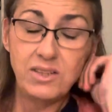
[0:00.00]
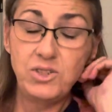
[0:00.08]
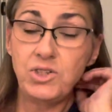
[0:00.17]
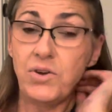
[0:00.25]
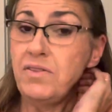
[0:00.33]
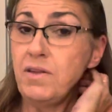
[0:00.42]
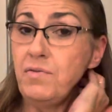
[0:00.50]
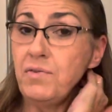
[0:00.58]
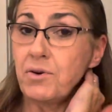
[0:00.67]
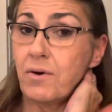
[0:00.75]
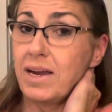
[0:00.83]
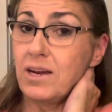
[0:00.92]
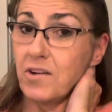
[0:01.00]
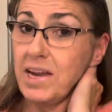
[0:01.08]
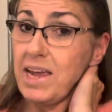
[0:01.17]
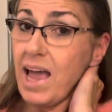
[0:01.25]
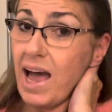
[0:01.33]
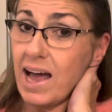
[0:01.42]
Joseph Gregory
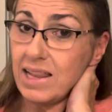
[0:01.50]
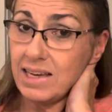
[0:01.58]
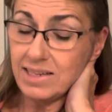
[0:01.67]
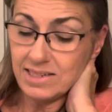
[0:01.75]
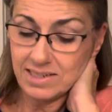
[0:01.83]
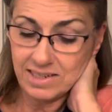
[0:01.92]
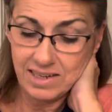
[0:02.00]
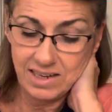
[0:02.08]
Hallett